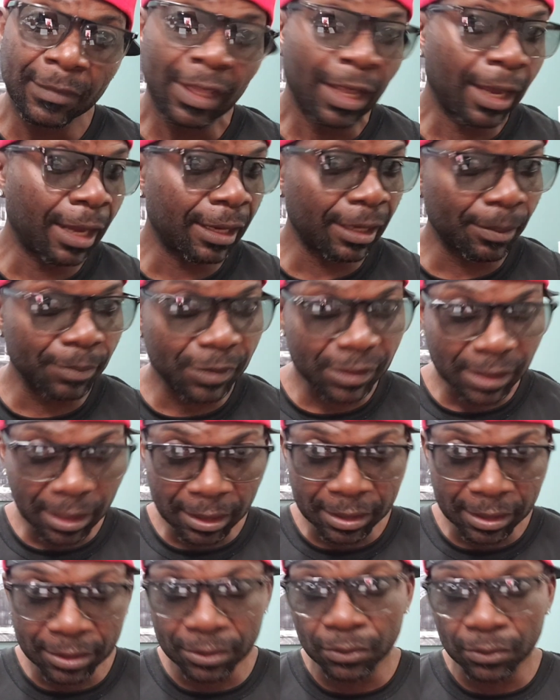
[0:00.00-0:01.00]
And I'm
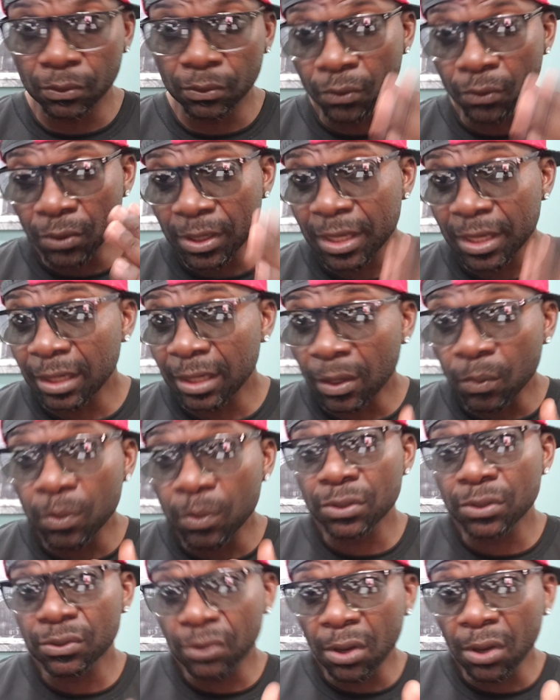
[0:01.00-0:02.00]
telling you, looking at
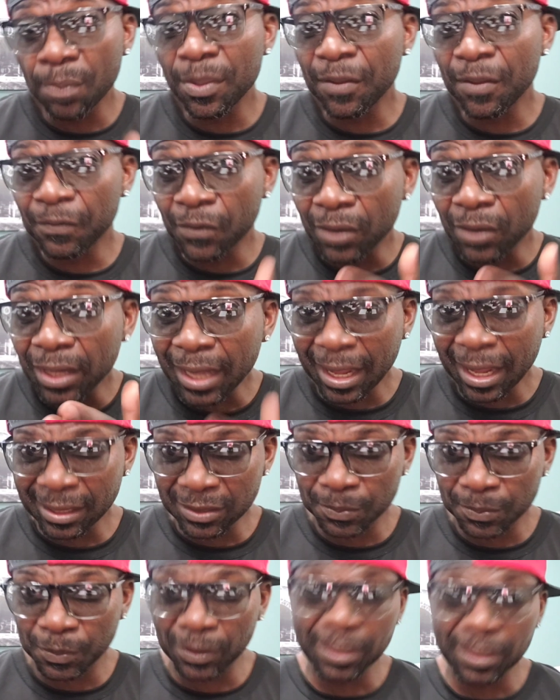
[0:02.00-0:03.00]
what's coming for
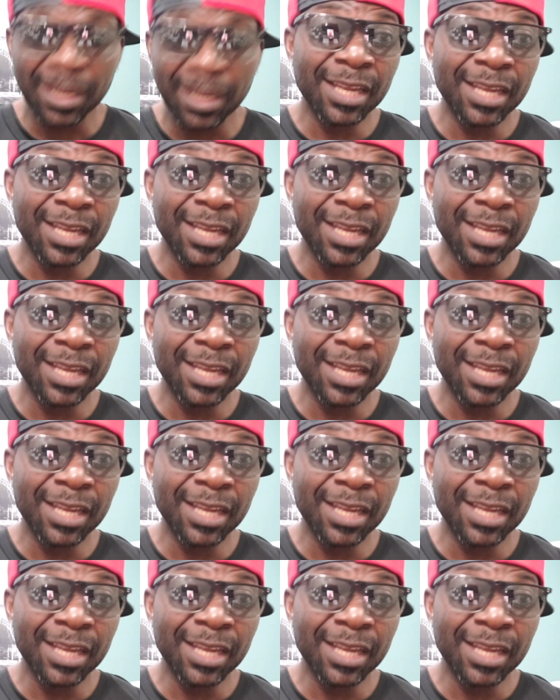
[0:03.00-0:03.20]
Kaspa,